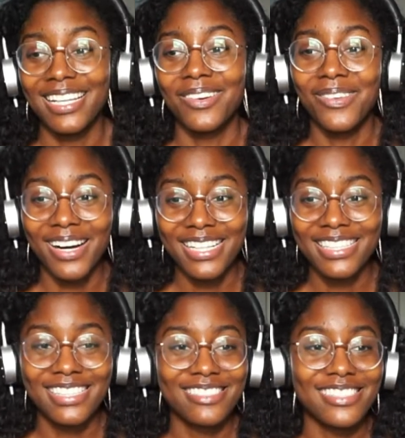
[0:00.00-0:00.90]
Like, why
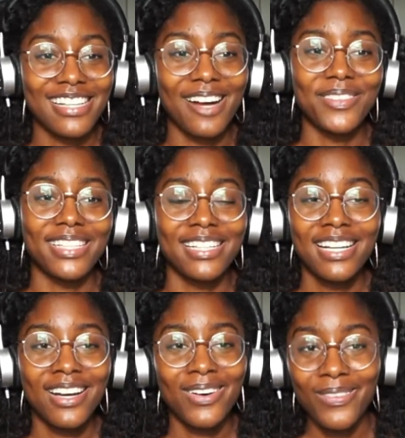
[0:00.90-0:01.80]
did this just happen?
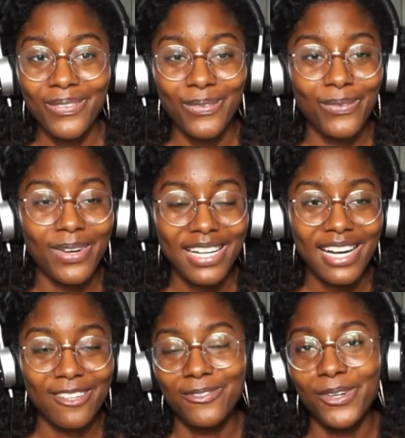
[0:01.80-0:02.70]
What
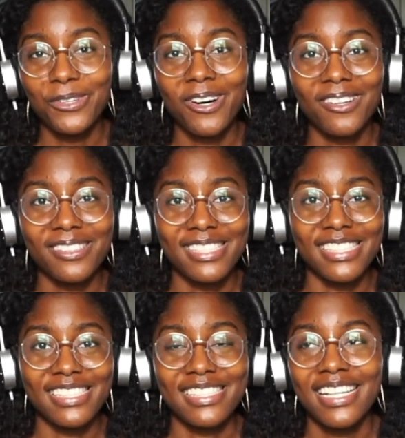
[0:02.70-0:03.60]
kind of phone call is
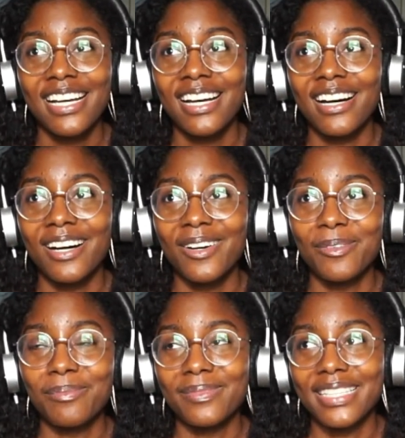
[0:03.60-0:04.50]
this?
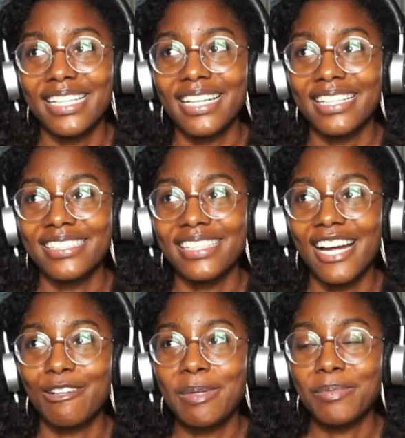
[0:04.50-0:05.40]
Um, and
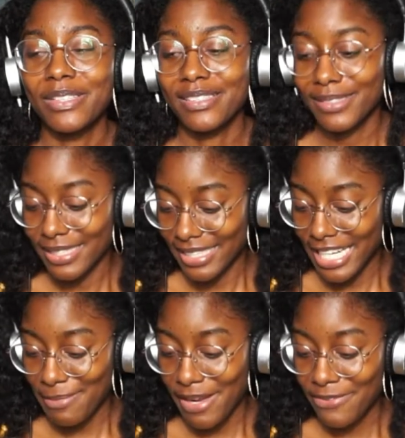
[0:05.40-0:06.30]
I remember
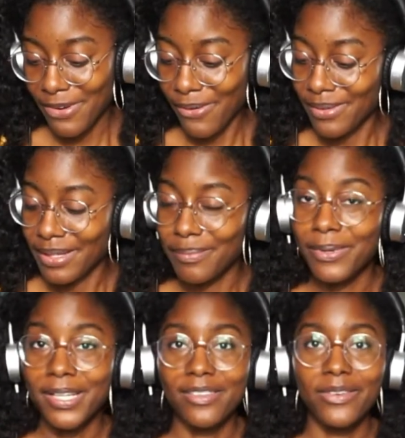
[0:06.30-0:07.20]
getting my phone and
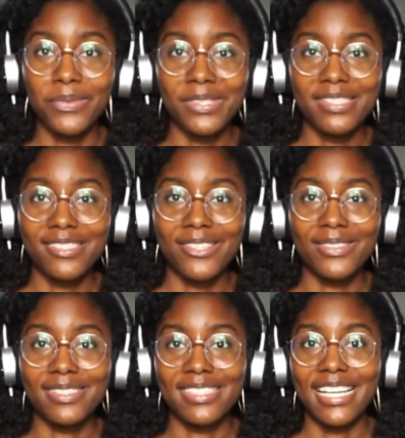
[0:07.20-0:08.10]
putting on the voice
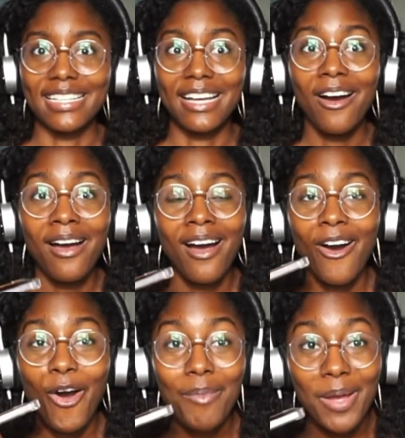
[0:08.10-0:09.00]
note and saying like,
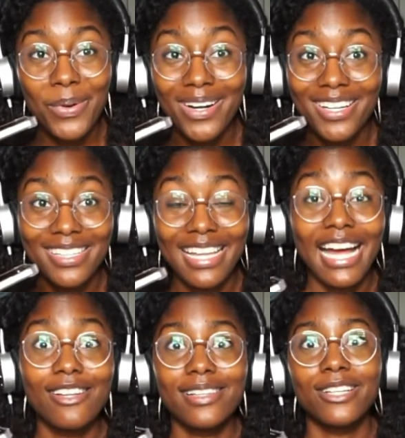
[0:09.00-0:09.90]
oh my word.
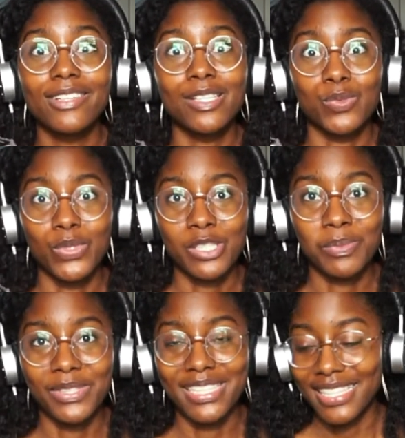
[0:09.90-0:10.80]
Like I literally was
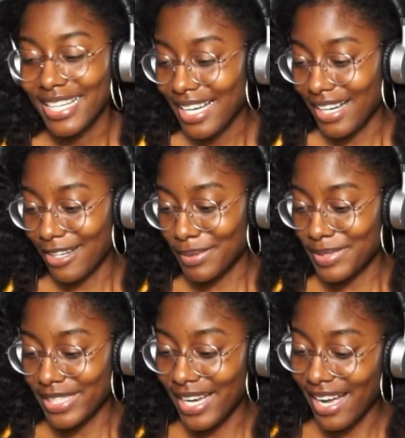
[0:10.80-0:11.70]
whispering. Um, let me
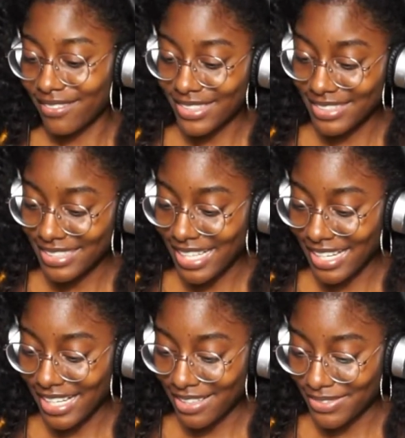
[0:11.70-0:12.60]
see. I have it.
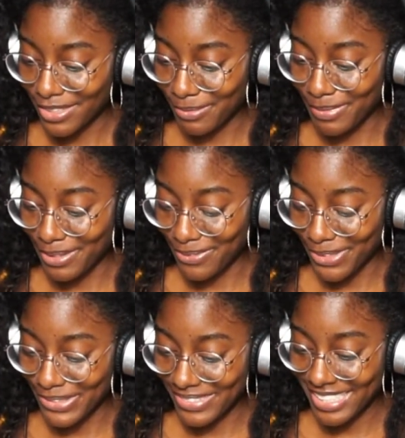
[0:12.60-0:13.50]
I have it on my
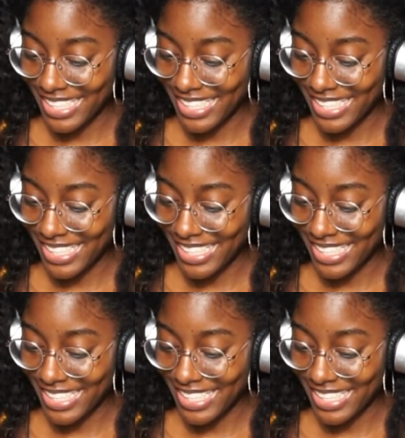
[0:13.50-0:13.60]
phone.